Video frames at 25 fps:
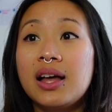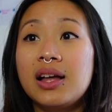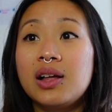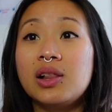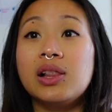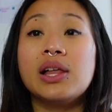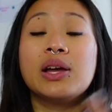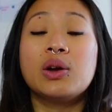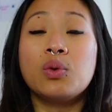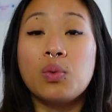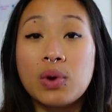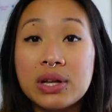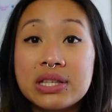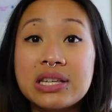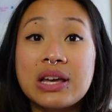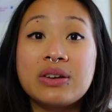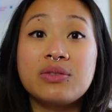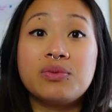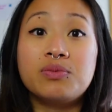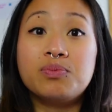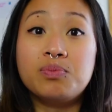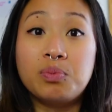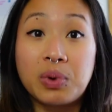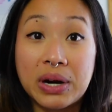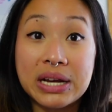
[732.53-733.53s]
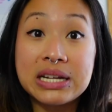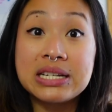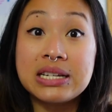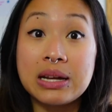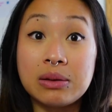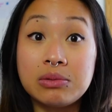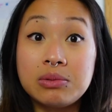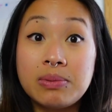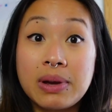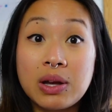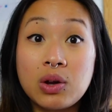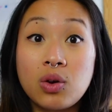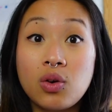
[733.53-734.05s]
like once I've brain
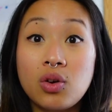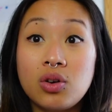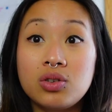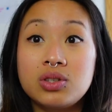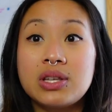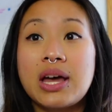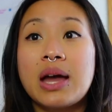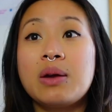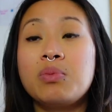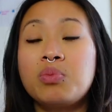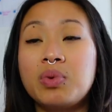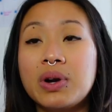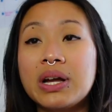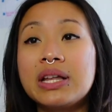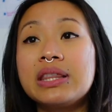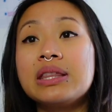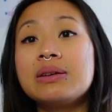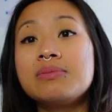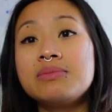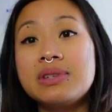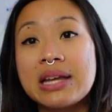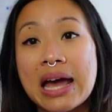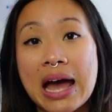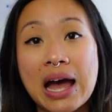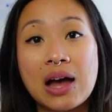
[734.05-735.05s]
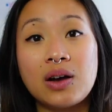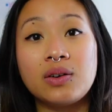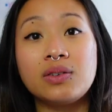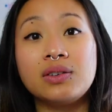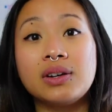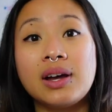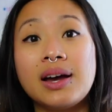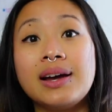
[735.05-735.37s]
dumped my goals, I break them down